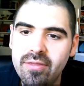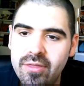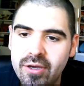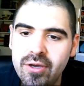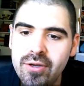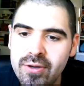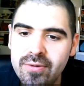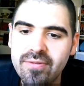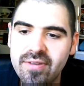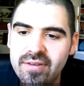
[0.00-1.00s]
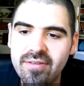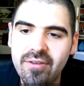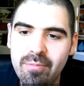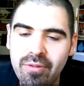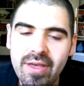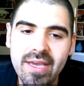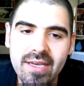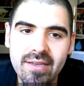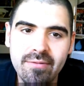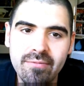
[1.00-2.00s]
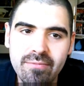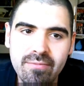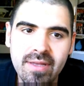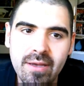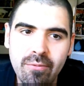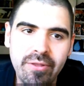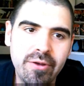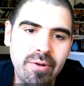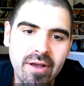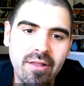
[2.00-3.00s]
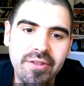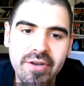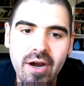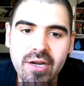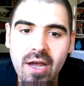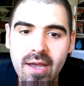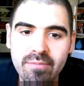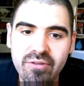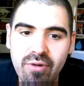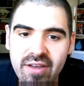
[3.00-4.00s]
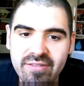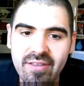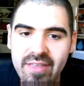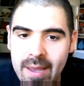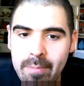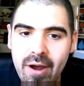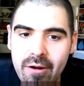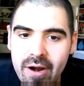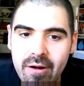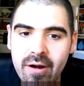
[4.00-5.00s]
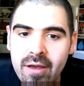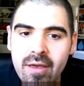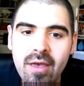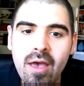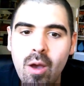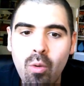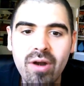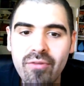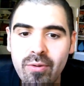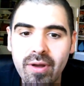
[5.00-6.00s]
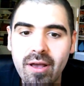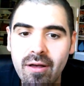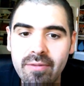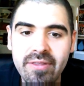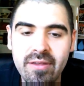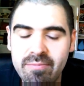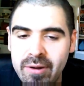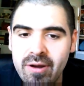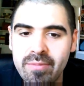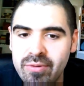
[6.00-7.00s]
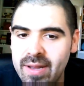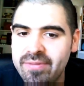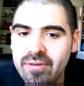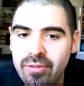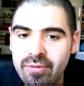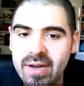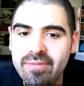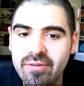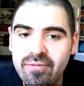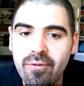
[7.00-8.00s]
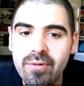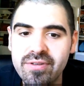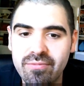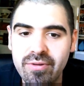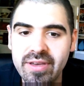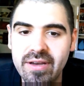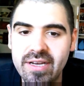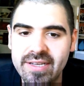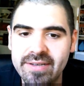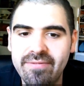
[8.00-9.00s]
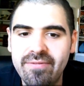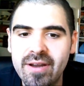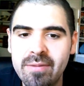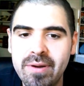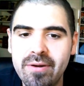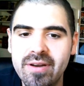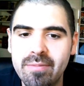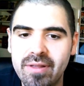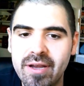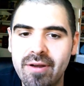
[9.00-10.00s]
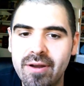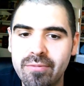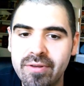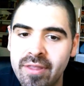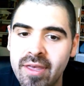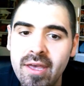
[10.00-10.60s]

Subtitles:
The good news is that they're playing in, whether you want to call it the Dark Times, the Rise of the Empire era, whatever you want to call it, the period between Episode 3 and Episode 4, which is really a fun period to play around with.